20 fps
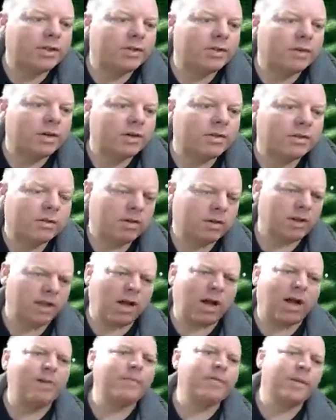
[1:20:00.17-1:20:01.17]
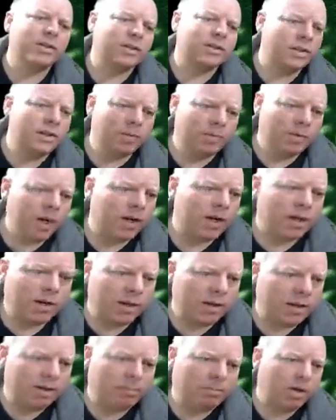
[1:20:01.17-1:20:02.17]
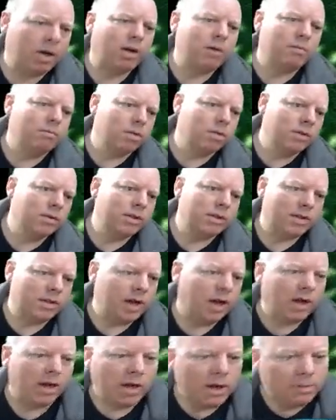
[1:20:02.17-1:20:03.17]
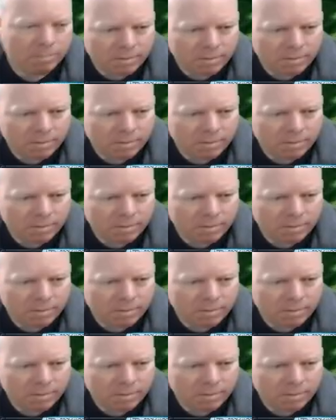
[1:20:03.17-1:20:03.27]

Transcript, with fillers: where it's well obviously we're not going to let a bomb blow this guy up